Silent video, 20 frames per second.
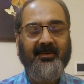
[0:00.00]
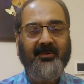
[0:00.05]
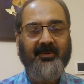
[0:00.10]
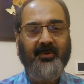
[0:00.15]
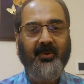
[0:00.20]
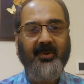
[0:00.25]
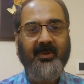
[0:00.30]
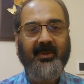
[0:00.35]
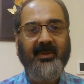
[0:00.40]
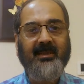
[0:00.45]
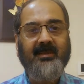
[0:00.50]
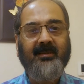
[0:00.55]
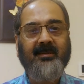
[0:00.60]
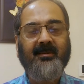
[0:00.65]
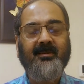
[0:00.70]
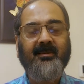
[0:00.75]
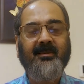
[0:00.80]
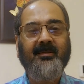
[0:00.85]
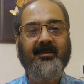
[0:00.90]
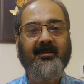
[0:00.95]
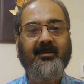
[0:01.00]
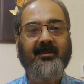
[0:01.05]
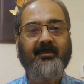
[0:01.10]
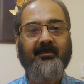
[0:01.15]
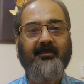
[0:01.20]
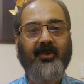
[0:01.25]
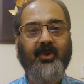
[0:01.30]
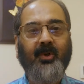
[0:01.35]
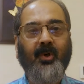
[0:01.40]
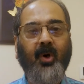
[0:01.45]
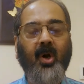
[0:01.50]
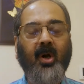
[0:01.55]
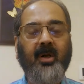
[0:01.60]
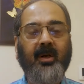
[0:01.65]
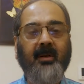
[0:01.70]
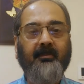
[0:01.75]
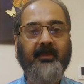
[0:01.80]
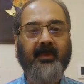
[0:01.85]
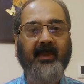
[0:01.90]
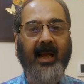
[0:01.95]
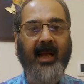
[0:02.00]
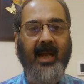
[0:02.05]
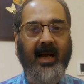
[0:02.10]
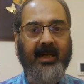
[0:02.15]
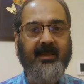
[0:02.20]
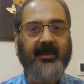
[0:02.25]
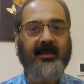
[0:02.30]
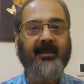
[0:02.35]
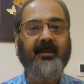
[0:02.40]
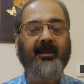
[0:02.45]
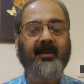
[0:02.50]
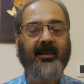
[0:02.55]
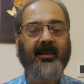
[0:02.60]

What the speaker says: So this caught up that